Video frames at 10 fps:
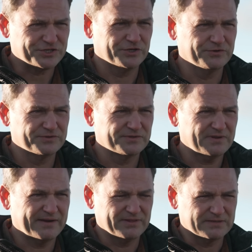tuned,
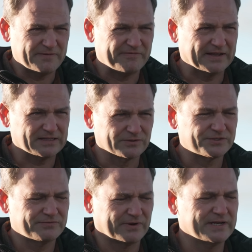everything's been fettled,
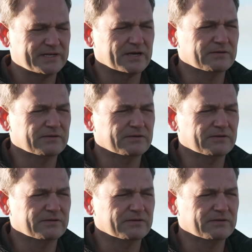she's ready to go.